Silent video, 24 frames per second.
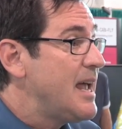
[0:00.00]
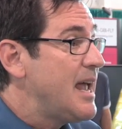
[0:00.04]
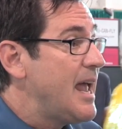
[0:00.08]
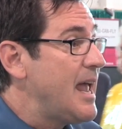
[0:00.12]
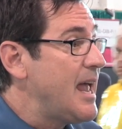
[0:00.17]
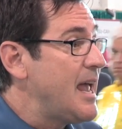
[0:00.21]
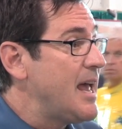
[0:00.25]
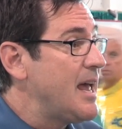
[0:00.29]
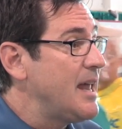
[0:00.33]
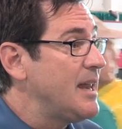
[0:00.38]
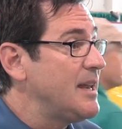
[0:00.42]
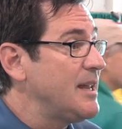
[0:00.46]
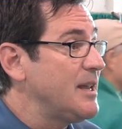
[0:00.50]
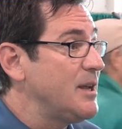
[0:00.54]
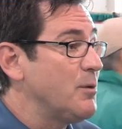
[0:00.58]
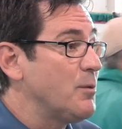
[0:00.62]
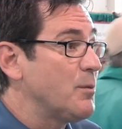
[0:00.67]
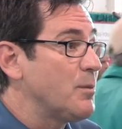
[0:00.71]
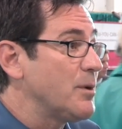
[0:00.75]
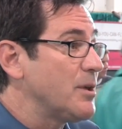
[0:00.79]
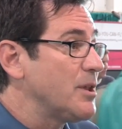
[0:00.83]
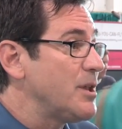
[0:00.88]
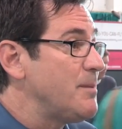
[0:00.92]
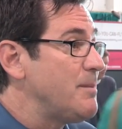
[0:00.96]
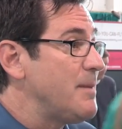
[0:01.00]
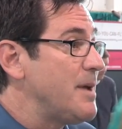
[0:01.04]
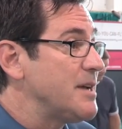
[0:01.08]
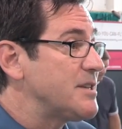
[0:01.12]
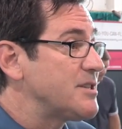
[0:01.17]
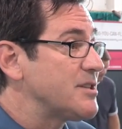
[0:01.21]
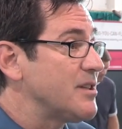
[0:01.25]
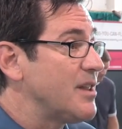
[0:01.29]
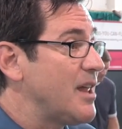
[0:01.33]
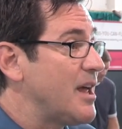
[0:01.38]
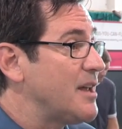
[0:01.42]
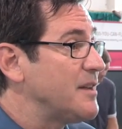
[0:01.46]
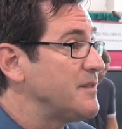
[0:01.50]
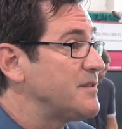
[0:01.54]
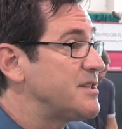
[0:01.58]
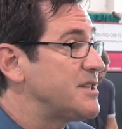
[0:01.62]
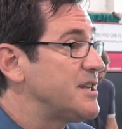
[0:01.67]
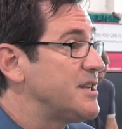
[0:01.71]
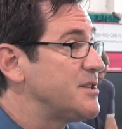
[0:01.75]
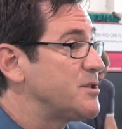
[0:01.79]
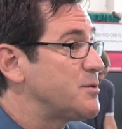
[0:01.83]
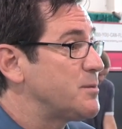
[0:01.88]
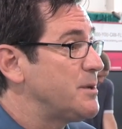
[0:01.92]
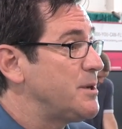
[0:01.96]
And it really makes a lot of
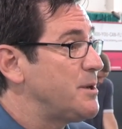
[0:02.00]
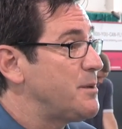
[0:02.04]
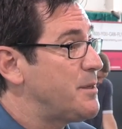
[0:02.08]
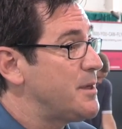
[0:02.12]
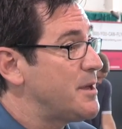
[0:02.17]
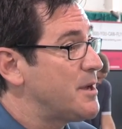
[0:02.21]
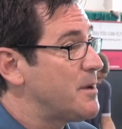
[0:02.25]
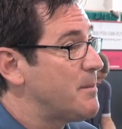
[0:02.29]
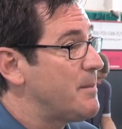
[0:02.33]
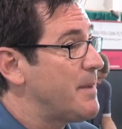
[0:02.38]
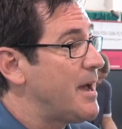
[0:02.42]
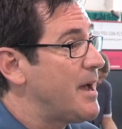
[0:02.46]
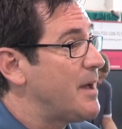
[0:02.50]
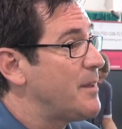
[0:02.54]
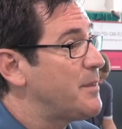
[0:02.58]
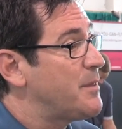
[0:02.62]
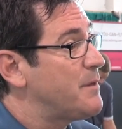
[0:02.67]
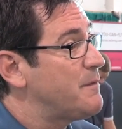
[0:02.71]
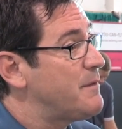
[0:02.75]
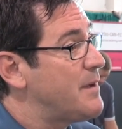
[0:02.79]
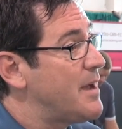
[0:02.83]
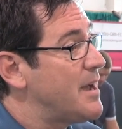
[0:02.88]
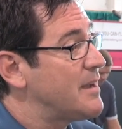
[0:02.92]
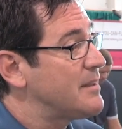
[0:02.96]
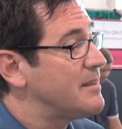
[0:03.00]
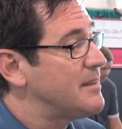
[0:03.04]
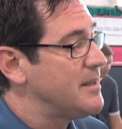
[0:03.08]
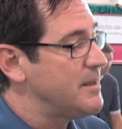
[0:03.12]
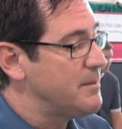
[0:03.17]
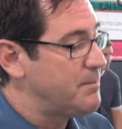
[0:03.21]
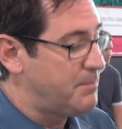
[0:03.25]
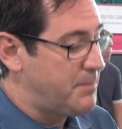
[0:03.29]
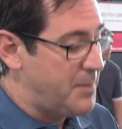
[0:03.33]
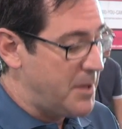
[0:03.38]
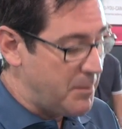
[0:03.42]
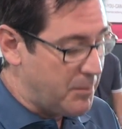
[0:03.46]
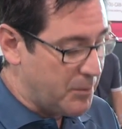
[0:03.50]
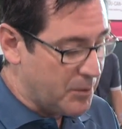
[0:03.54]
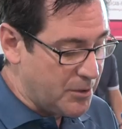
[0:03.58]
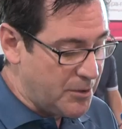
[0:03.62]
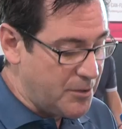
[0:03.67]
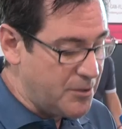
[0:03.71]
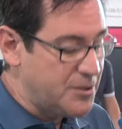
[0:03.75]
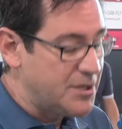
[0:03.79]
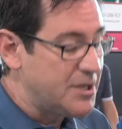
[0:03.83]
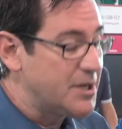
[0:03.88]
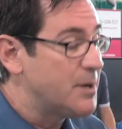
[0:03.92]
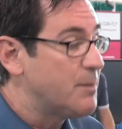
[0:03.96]
sense when you think about the fact that people are
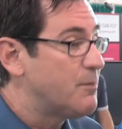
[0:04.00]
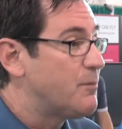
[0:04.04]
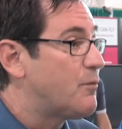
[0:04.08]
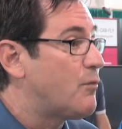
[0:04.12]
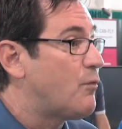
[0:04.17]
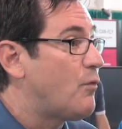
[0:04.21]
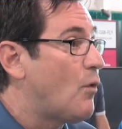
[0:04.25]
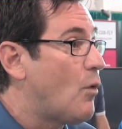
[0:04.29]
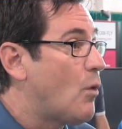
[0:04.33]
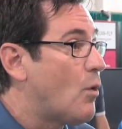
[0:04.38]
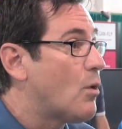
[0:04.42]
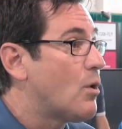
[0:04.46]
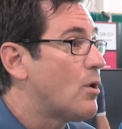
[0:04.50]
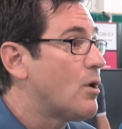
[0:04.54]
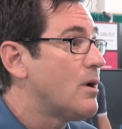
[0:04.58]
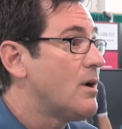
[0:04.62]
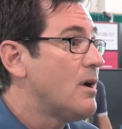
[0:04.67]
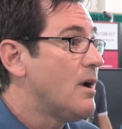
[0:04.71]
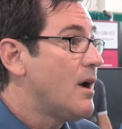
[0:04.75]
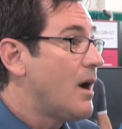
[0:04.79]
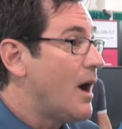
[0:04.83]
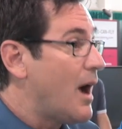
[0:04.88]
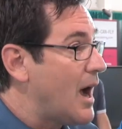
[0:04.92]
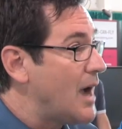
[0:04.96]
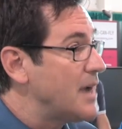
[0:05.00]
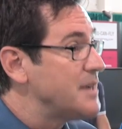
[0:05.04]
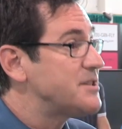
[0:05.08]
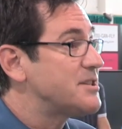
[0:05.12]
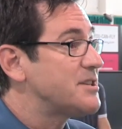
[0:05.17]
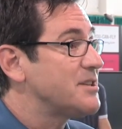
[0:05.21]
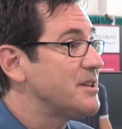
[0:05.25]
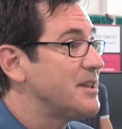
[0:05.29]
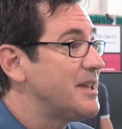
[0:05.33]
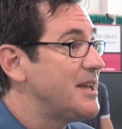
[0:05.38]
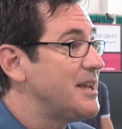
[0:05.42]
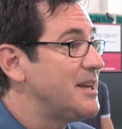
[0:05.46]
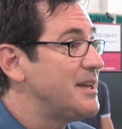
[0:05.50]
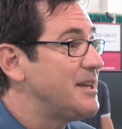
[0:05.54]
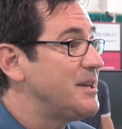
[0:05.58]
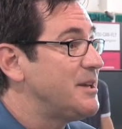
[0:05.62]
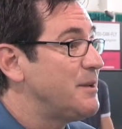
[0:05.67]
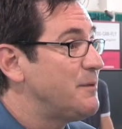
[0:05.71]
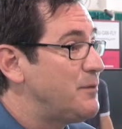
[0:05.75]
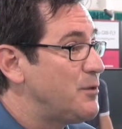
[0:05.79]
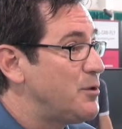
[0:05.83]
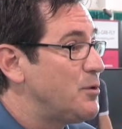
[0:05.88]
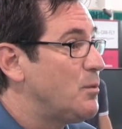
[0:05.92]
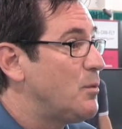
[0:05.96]
using them for isolated,
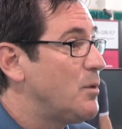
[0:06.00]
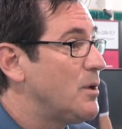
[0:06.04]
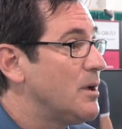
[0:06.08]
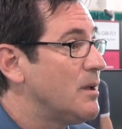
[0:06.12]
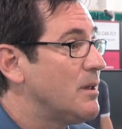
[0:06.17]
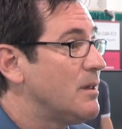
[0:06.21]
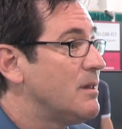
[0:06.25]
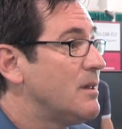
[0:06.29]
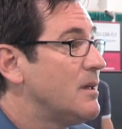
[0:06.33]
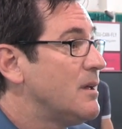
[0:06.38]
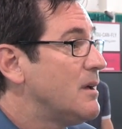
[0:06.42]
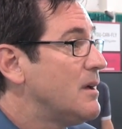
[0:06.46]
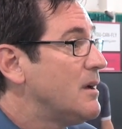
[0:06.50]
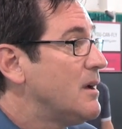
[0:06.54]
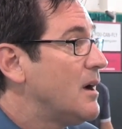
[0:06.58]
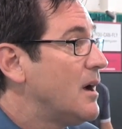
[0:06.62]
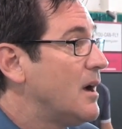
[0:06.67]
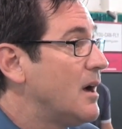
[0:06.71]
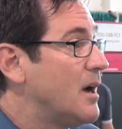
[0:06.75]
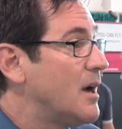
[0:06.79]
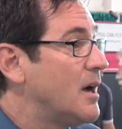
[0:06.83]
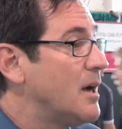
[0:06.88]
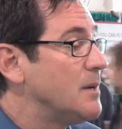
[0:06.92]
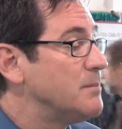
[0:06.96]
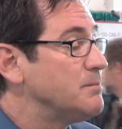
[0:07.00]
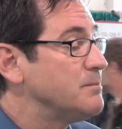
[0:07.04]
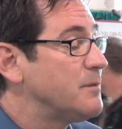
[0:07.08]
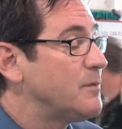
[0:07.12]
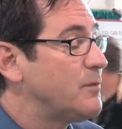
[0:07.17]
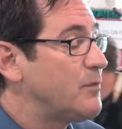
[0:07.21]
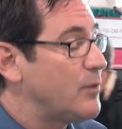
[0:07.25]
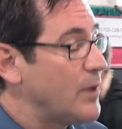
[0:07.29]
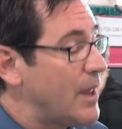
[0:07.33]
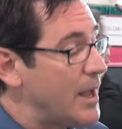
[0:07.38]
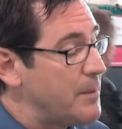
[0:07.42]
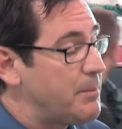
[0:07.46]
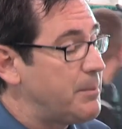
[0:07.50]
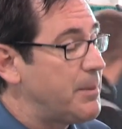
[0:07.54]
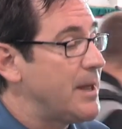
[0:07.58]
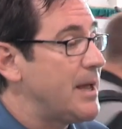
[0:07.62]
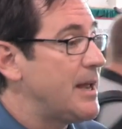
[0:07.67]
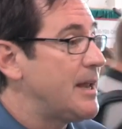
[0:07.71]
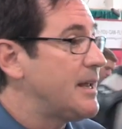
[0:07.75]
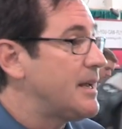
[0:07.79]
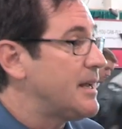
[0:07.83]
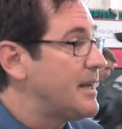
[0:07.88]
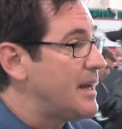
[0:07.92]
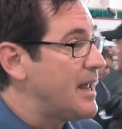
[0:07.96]
if you will, Um, flight
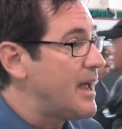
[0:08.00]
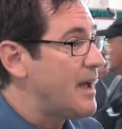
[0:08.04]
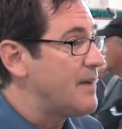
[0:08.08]
planning and